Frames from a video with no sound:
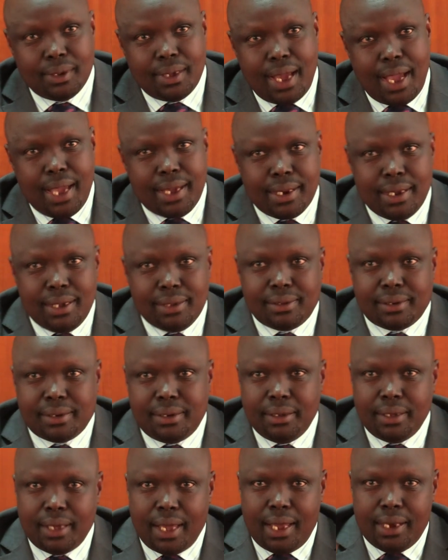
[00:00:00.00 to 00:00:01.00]
I raised
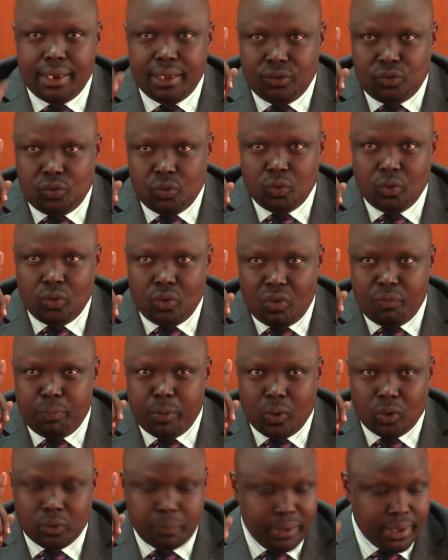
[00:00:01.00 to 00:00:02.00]
an issue of
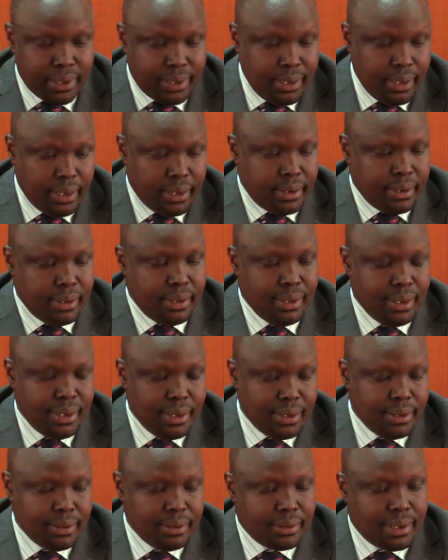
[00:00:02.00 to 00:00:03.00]
Pokot being killed.
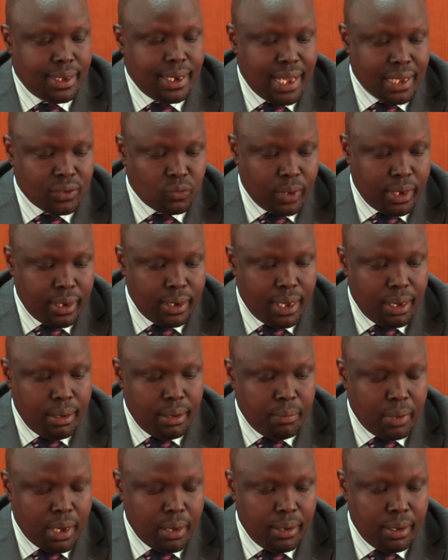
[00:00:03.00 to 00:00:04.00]
The last one
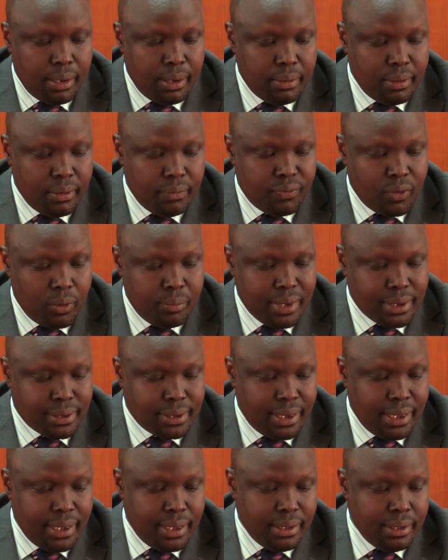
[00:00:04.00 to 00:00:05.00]
from
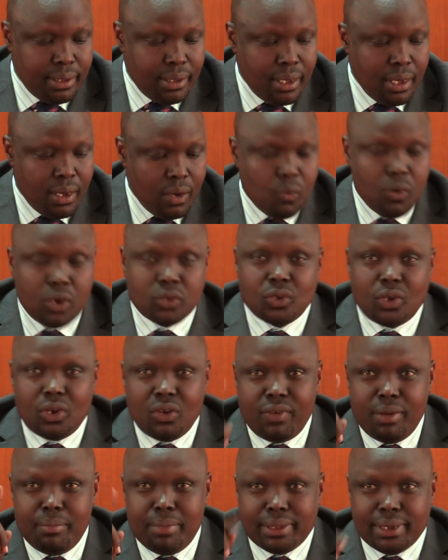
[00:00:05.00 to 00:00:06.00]
yesterday was on
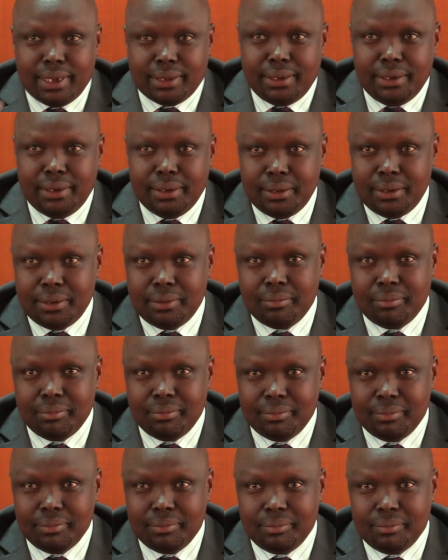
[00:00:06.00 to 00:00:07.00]
November 13th.
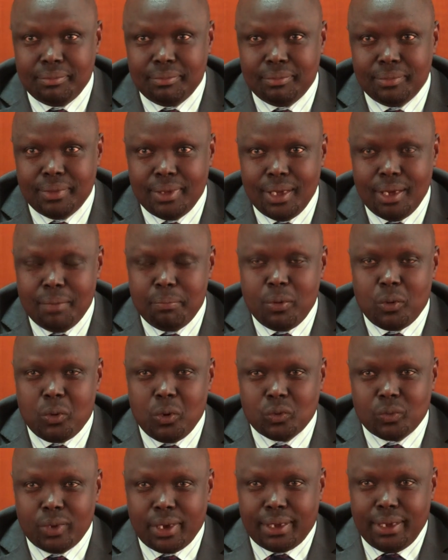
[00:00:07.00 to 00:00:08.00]

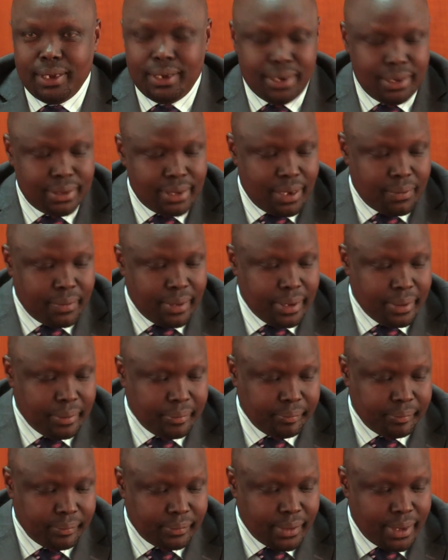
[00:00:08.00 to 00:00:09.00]
Pokot were killed in Takwel
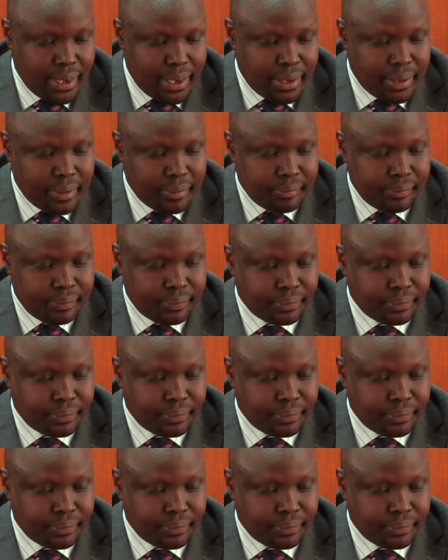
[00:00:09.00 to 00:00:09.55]
area.